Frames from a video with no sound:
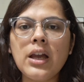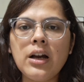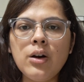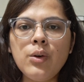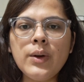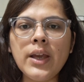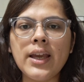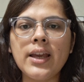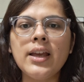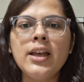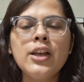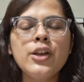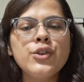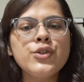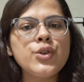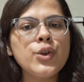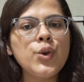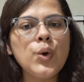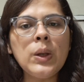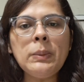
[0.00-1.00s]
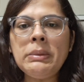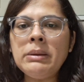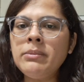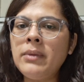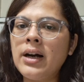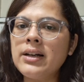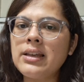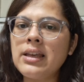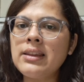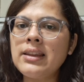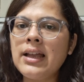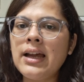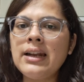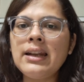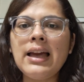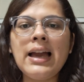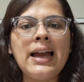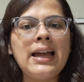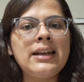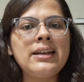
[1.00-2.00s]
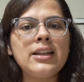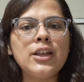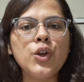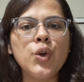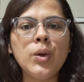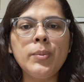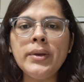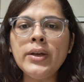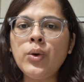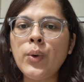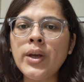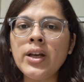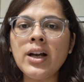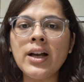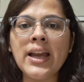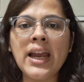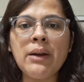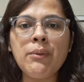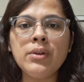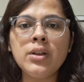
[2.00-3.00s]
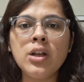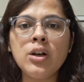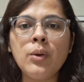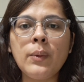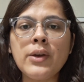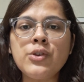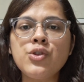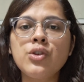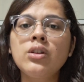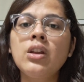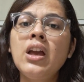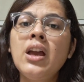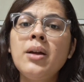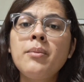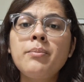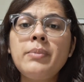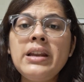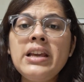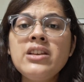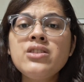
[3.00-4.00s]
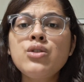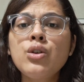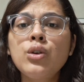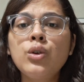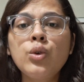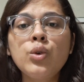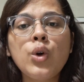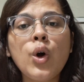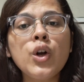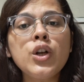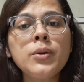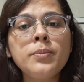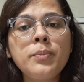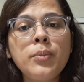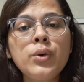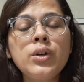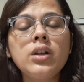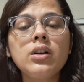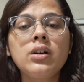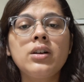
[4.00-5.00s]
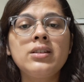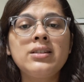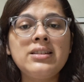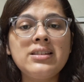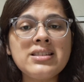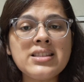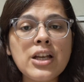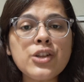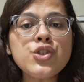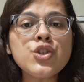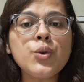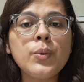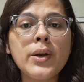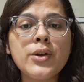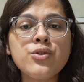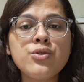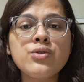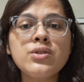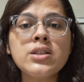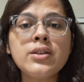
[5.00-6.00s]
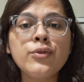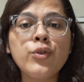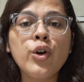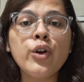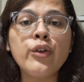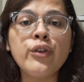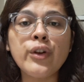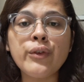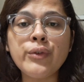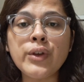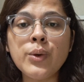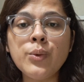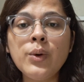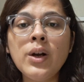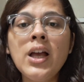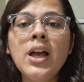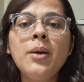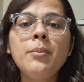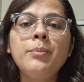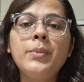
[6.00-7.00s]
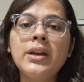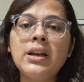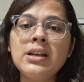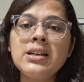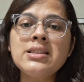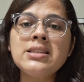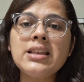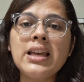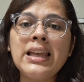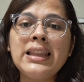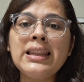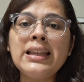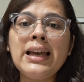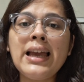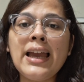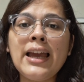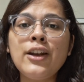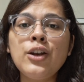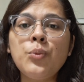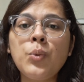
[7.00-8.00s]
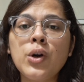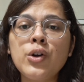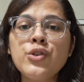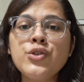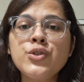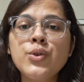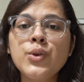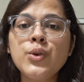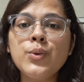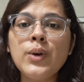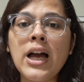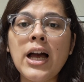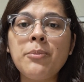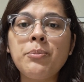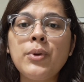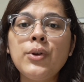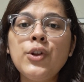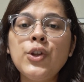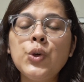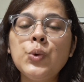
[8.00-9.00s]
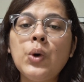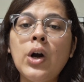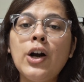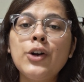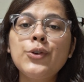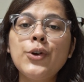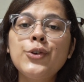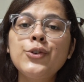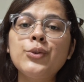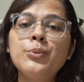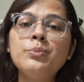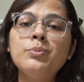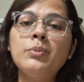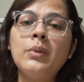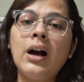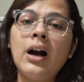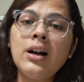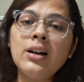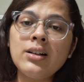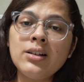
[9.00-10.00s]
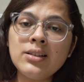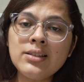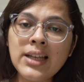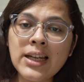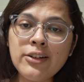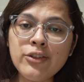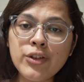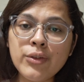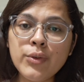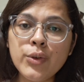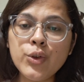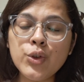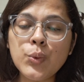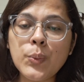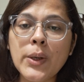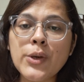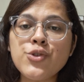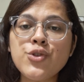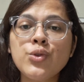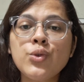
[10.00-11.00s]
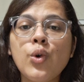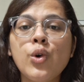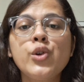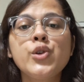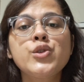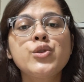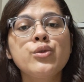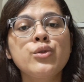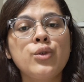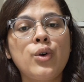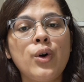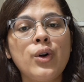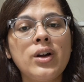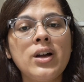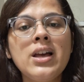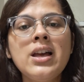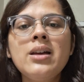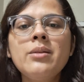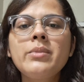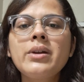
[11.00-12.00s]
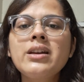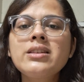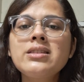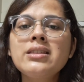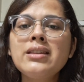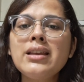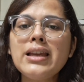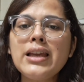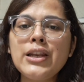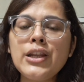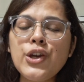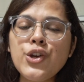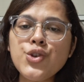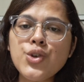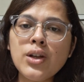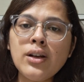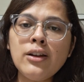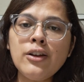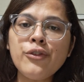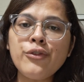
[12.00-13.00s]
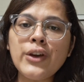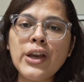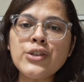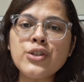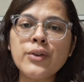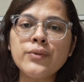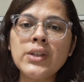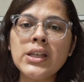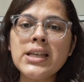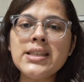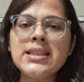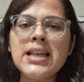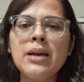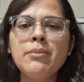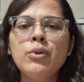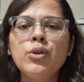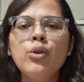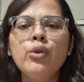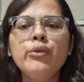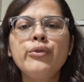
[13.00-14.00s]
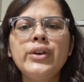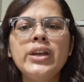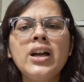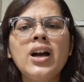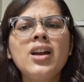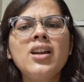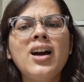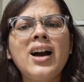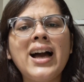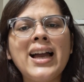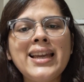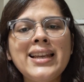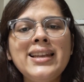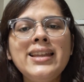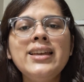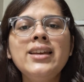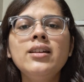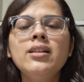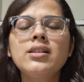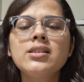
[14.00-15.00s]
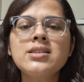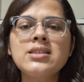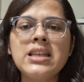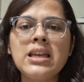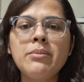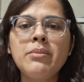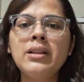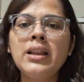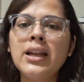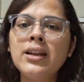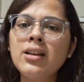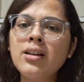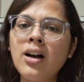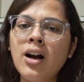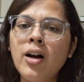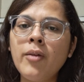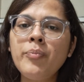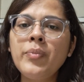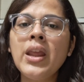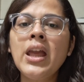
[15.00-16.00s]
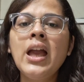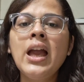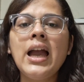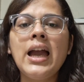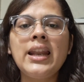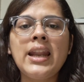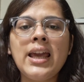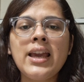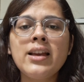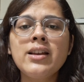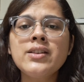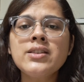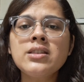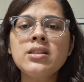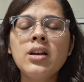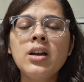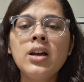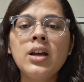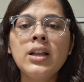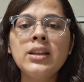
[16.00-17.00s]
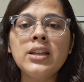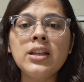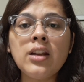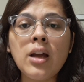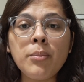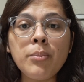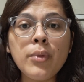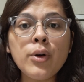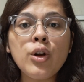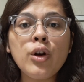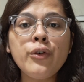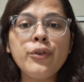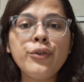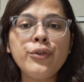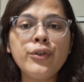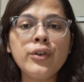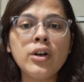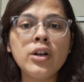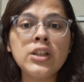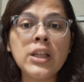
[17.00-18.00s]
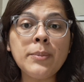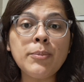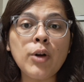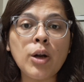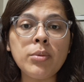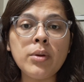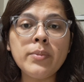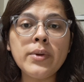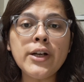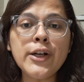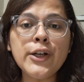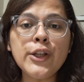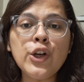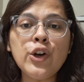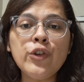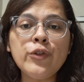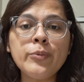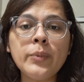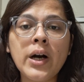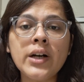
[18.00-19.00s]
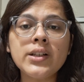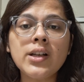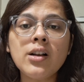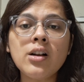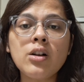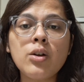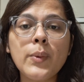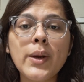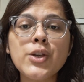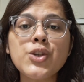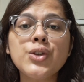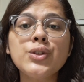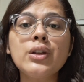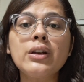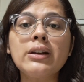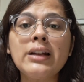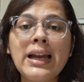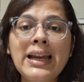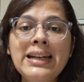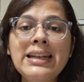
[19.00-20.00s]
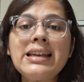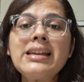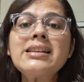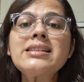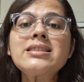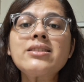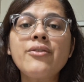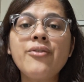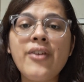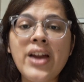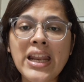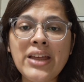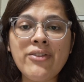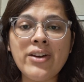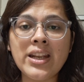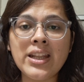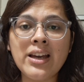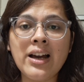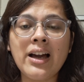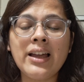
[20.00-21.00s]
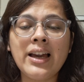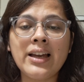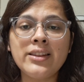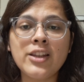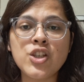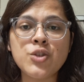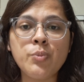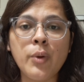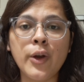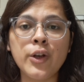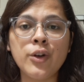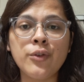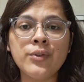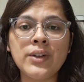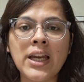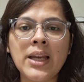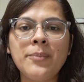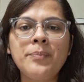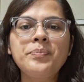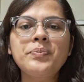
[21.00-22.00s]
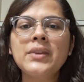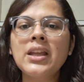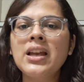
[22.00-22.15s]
okay so you will be marking that and you will be going ahead with the question please do not put such questions for review because in the end what is going to happen you are going to mark that reviewed question also wrong because in the initial phase of the exam you know we are highly stable and calm and i guess the number of uh, the probability of marking a question right is very very high at this point of time